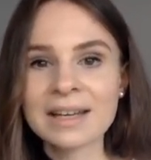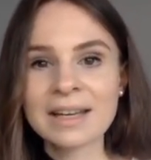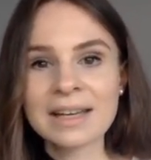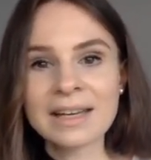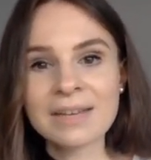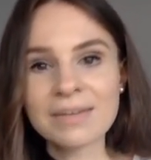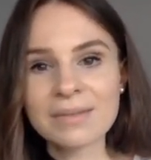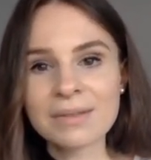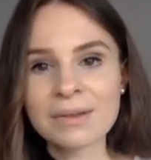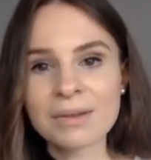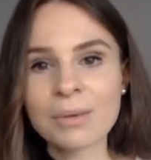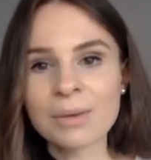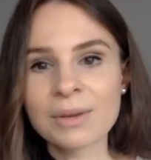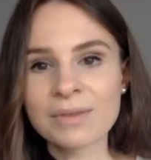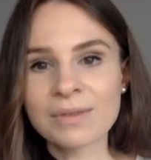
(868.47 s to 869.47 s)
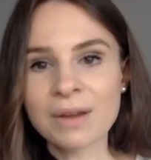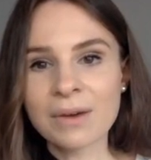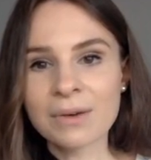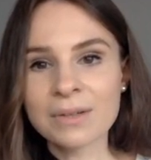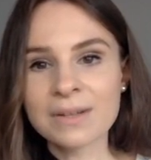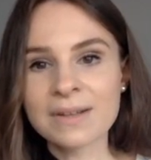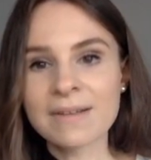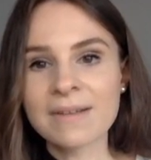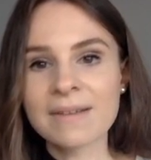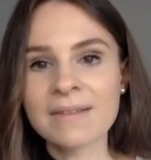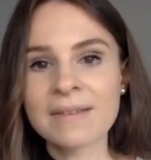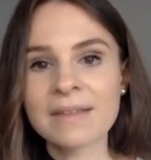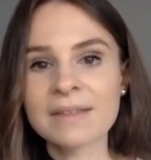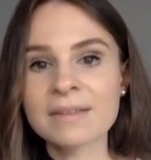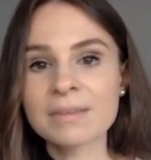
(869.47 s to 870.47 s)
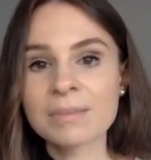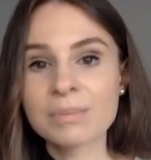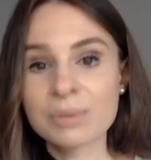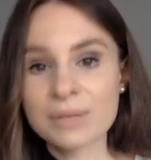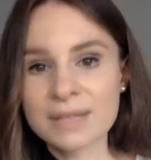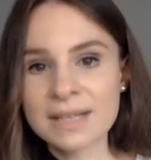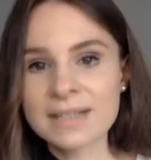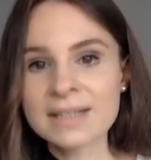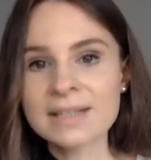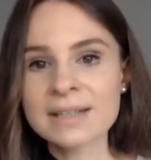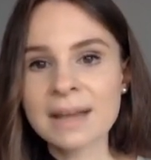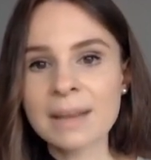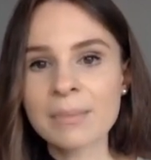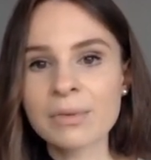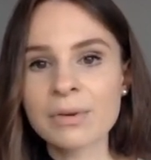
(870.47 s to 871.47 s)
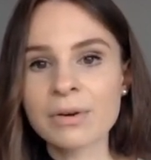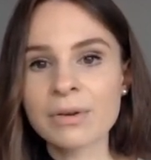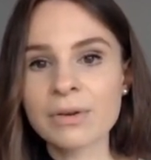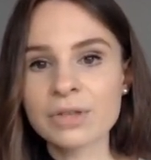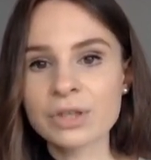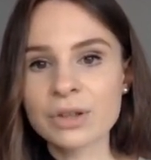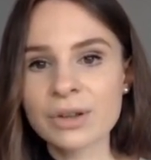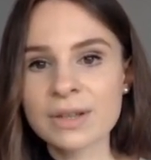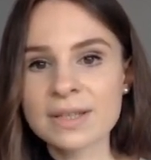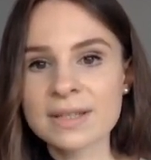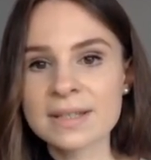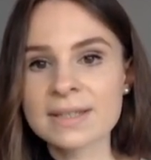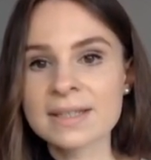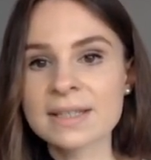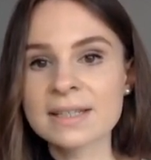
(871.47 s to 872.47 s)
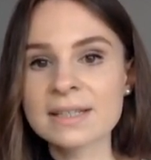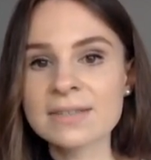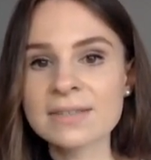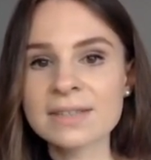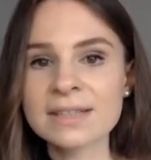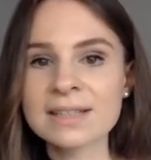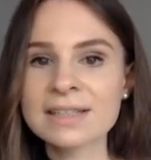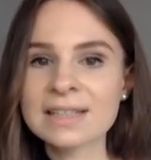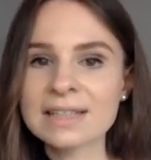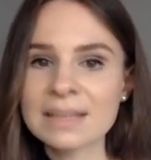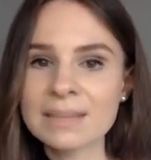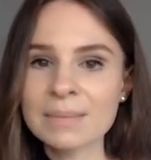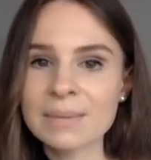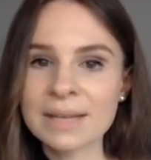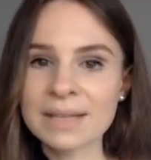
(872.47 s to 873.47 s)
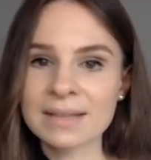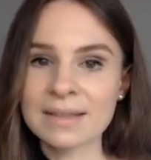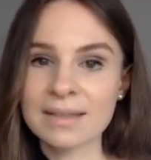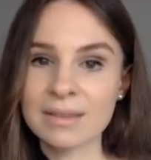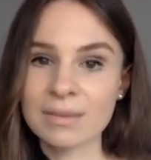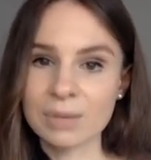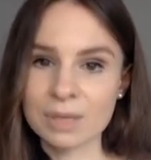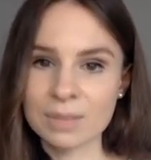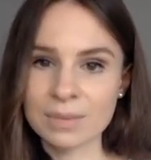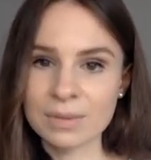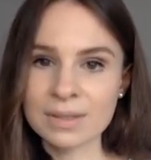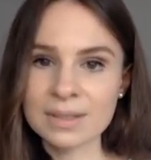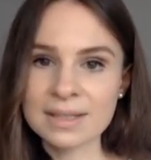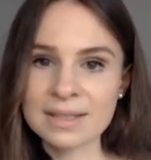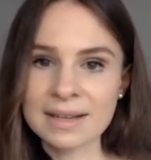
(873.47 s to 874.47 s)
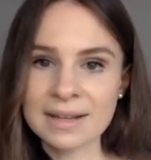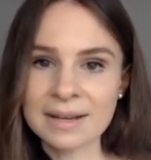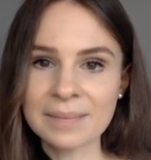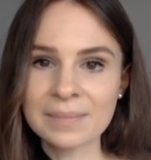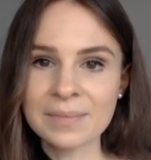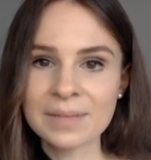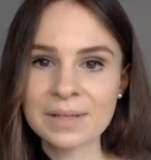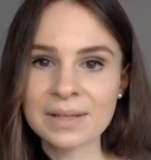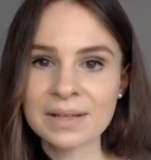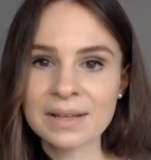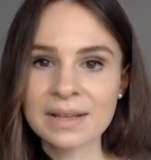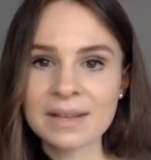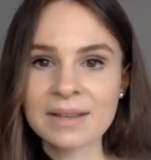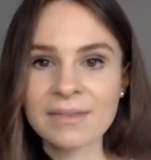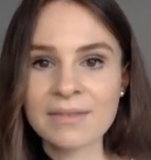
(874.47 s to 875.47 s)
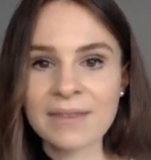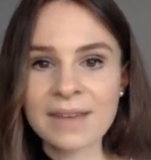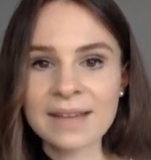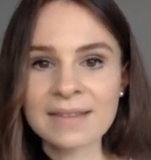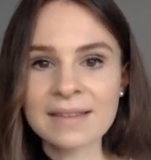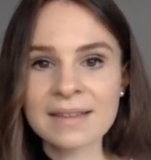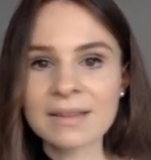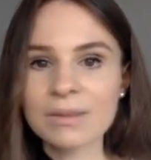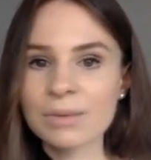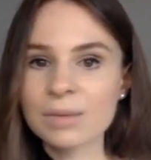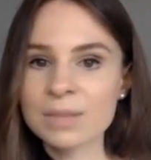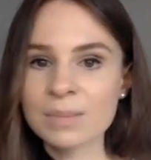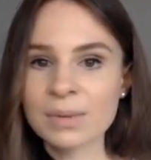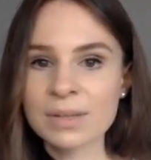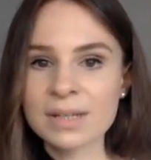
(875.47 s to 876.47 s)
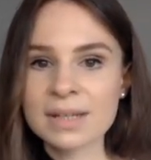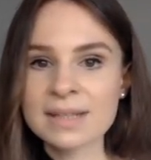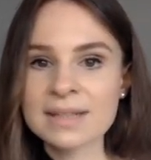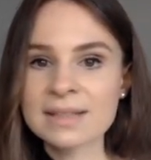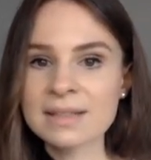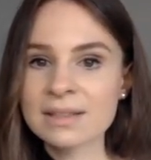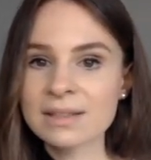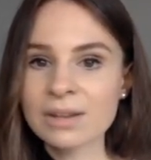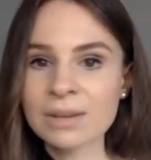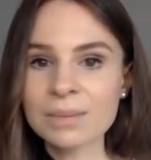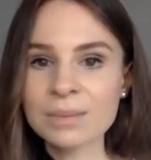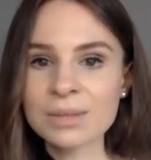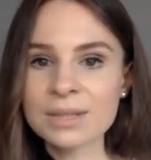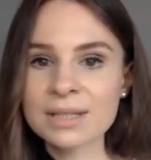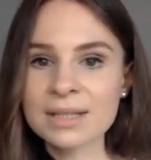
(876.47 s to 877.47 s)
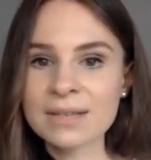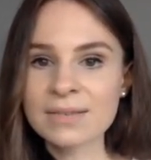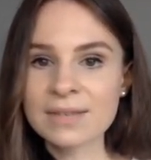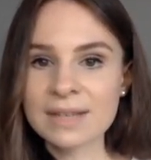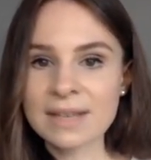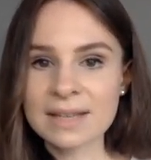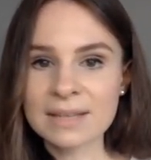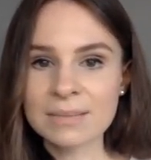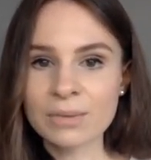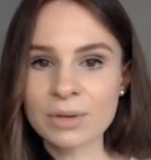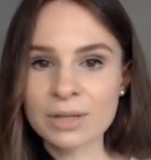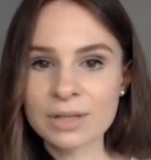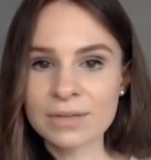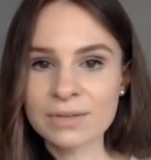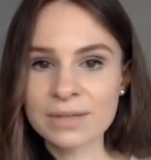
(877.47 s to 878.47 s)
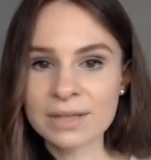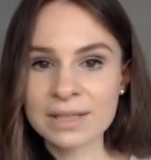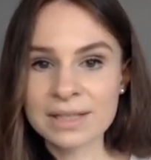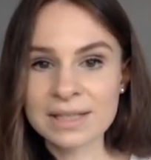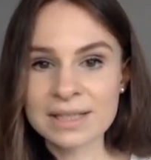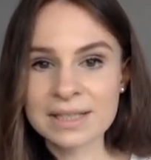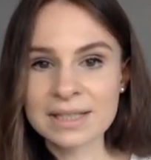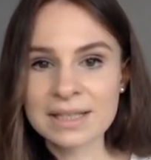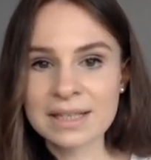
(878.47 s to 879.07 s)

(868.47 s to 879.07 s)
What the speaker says: Even though we found that the presented number of choices significantly impacted the response time, the fact that the respondents did not perceive it as more difficult